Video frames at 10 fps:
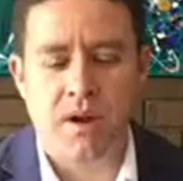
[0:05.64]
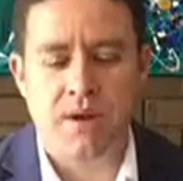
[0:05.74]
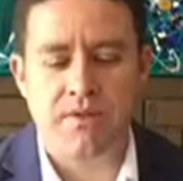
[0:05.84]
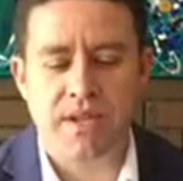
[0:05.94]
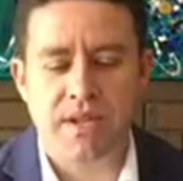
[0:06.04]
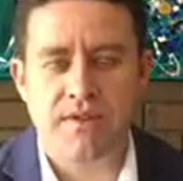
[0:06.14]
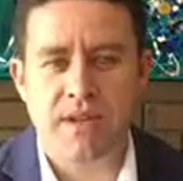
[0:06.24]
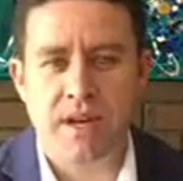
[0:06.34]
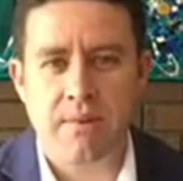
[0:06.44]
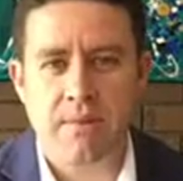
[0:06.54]
I've received a
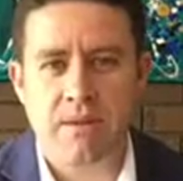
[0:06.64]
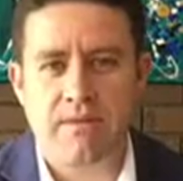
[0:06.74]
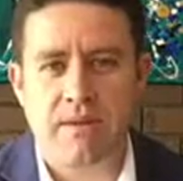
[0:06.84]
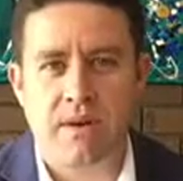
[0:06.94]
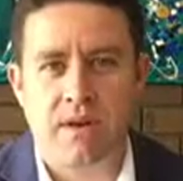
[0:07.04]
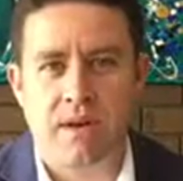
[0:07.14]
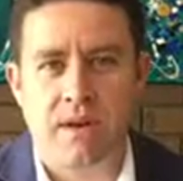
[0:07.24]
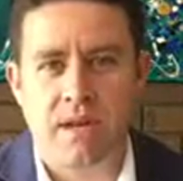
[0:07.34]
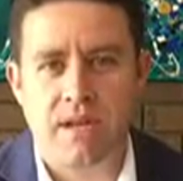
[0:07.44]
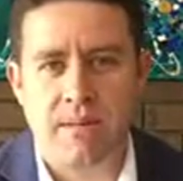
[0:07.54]
couple of
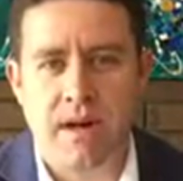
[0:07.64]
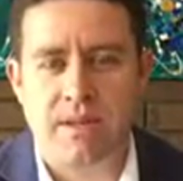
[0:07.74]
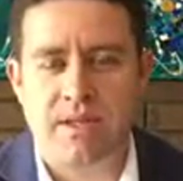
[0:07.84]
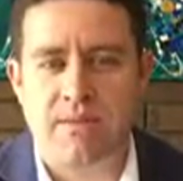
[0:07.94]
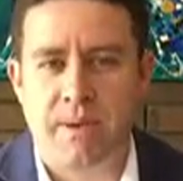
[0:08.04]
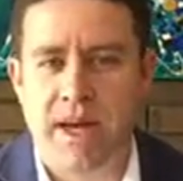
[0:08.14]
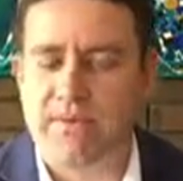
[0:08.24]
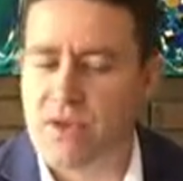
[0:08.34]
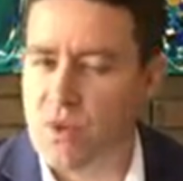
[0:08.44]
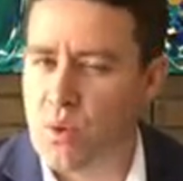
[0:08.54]
emails in the past
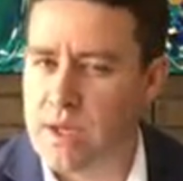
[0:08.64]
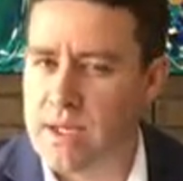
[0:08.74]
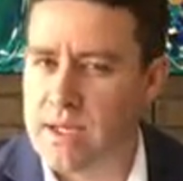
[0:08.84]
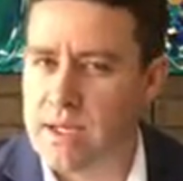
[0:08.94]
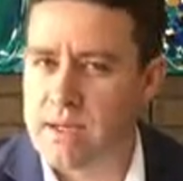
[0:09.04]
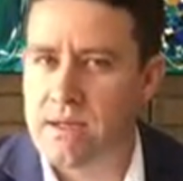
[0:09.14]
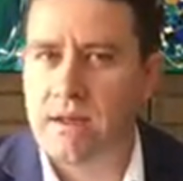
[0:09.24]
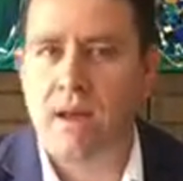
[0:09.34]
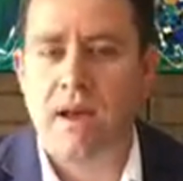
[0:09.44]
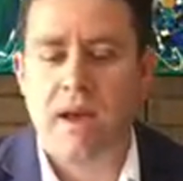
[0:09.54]
few weeks
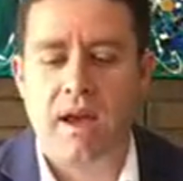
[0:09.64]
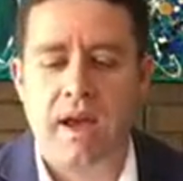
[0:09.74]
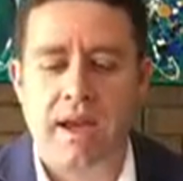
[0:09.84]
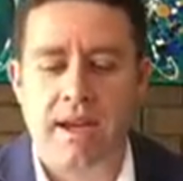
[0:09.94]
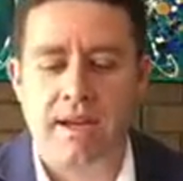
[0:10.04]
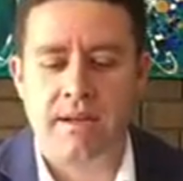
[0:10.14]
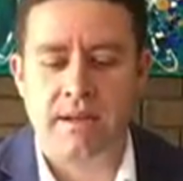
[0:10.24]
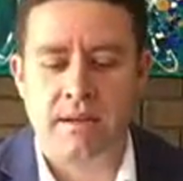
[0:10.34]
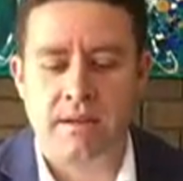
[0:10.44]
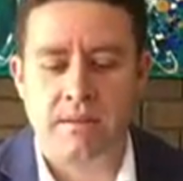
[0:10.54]

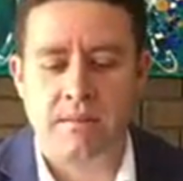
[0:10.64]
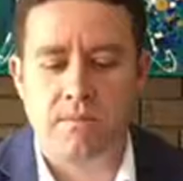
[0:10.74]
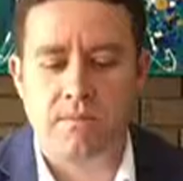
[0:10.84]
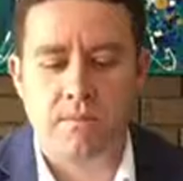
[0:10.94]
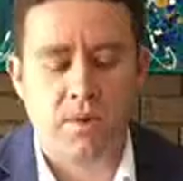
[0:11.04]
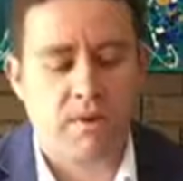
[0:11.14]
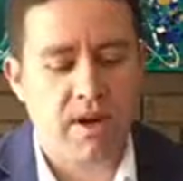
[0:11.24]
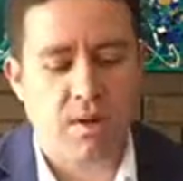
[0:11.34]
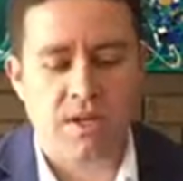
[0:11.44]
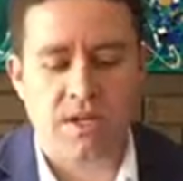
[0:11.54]
and
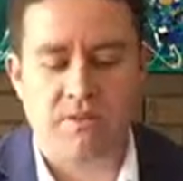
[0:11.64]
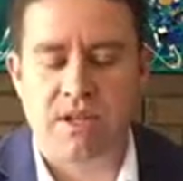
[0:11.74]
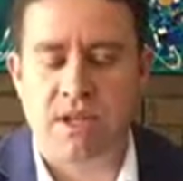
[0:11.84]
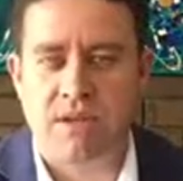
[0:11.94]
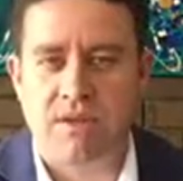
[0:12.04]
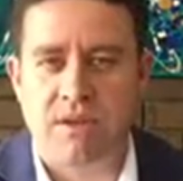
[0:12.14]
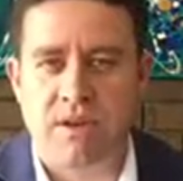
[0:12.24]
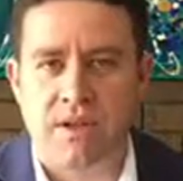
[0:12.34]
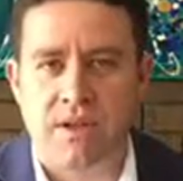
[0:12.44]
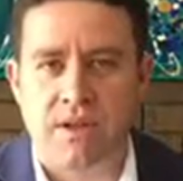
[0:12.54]
great questions received on
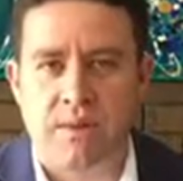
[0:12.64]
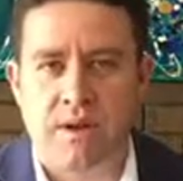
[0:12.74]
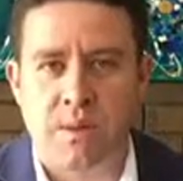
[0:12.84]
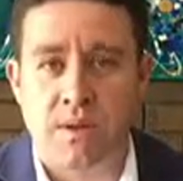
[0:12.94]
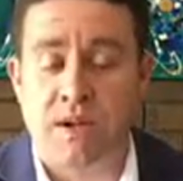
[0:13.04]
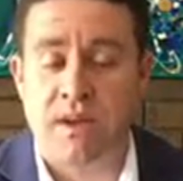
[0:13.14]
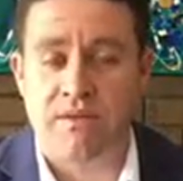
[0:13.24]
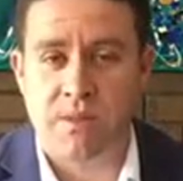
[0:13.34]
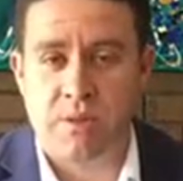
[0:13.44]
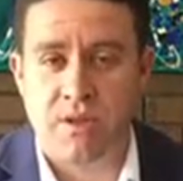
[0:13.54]
those emails, which I have
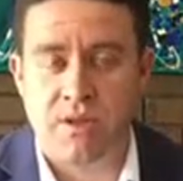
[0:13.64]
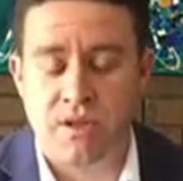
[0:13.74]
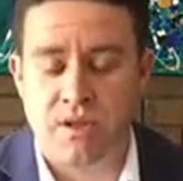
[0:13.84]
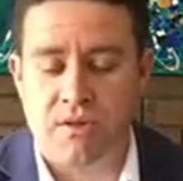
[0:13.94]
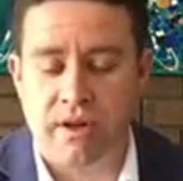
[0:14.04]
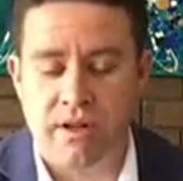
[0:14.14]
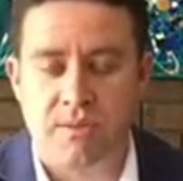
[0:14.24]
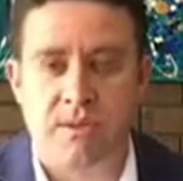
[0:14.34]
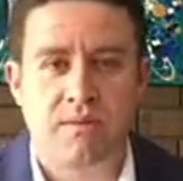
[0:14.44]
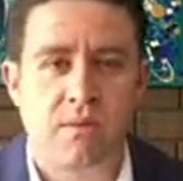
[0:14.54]
responded to directly,
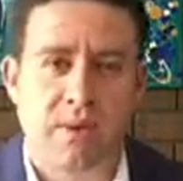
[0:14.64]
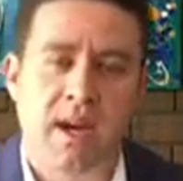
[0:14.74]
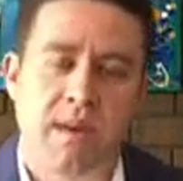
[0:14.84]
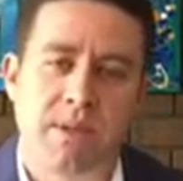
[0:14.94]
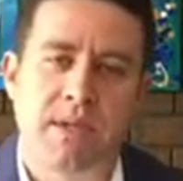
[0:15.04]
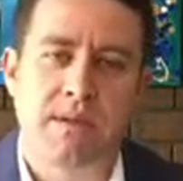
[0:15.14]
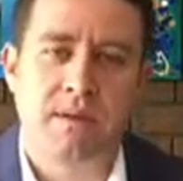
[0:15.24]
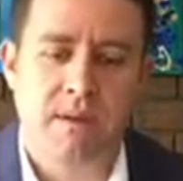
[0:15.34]
but I thought perhaps